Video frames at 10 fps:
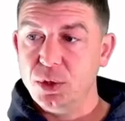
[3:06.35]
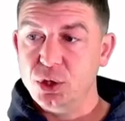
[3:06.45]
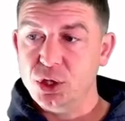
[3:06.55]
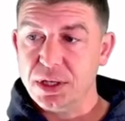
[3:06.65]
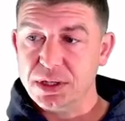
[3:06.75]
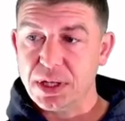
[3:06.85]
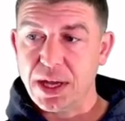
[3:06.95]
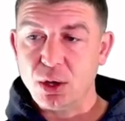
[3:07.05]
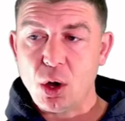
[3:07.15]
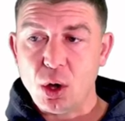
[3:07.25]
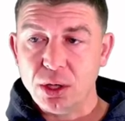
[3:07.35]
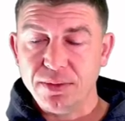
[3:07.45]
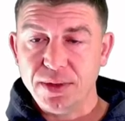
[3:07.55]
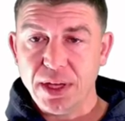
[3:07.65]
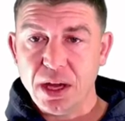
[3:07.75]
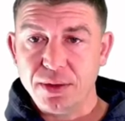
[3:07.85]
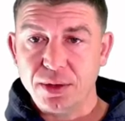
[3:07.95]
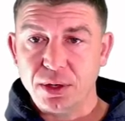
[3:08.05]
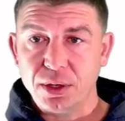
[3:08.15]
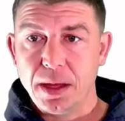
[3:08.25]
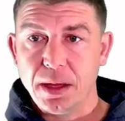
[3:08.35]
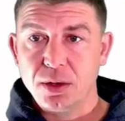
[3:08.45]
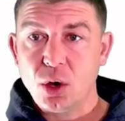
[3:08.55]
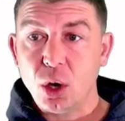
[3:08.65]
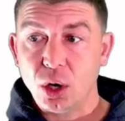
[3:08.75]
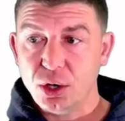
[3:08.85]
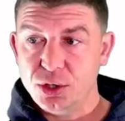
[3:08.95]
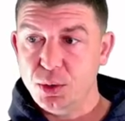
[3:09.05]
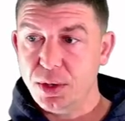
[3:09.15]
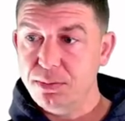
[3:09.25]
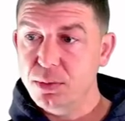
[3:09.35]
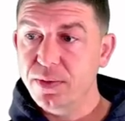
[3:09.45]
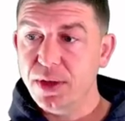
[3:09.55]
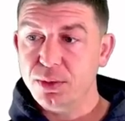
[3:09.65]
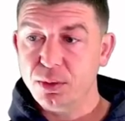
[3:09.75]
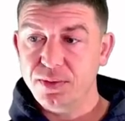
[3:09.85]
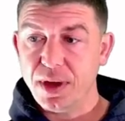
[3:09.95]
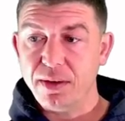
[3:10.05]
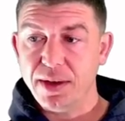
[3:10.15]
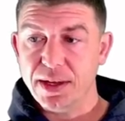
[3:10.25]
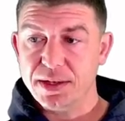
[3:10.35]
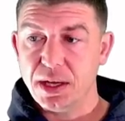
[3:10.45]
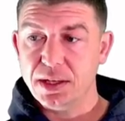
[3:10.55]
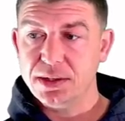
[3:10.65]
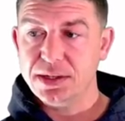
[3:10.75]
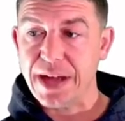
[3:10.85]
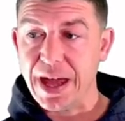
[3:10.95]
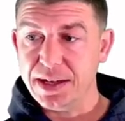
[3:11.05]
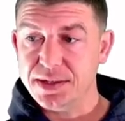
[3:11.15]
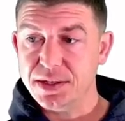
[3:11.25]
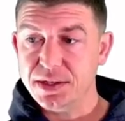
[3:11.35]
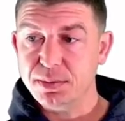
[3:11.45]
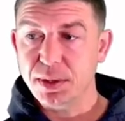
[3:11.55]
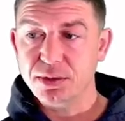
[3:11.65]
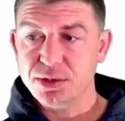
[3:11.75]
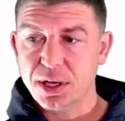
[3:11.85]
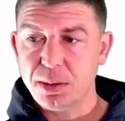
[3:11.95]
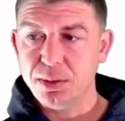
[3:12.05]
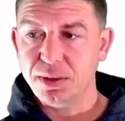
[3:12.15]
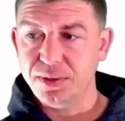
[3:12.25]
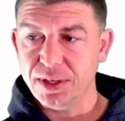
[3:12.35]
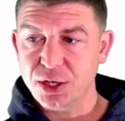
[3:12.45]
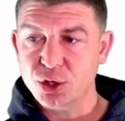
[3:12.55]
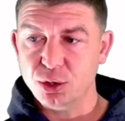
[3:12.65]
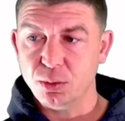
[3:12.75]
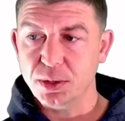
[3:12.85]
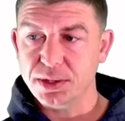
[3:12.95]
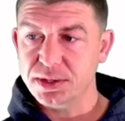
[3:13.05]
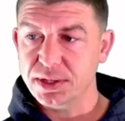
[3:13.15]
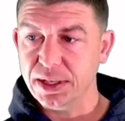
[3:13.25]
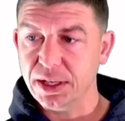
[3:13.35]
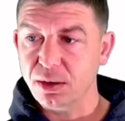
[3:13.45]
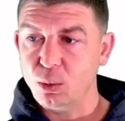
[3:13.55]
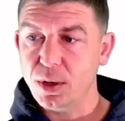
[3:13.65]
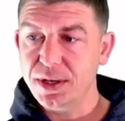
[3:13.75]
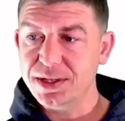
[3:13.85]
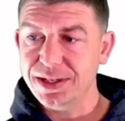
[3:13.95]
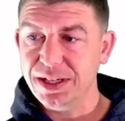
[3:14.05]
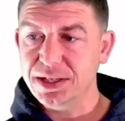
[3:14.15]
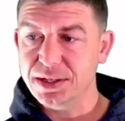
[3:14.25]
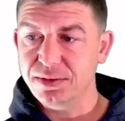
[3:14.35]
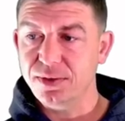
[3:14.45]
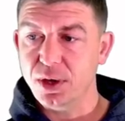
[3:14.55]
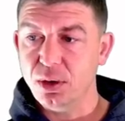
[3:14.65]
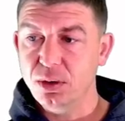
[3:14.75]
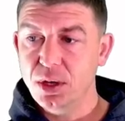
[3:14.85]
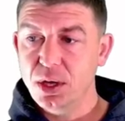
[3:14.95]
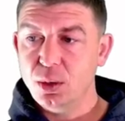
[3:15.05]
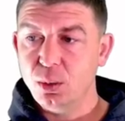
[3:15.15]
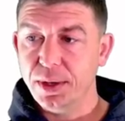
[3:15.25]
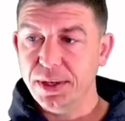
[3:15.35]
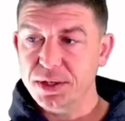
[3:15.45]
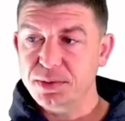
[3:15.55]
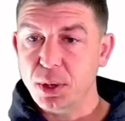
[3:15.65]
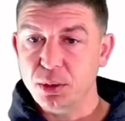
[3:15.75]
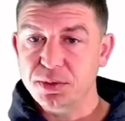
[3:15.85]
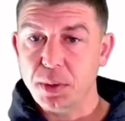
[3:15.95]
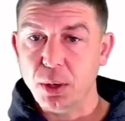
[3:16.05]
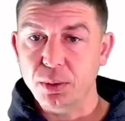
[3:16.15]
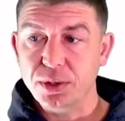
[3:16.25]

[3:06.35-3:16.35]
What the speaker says: Just like all of the other cards, you can move it through various statuses, but there's a couple of additional ones in here. One is needs info, one is postponed.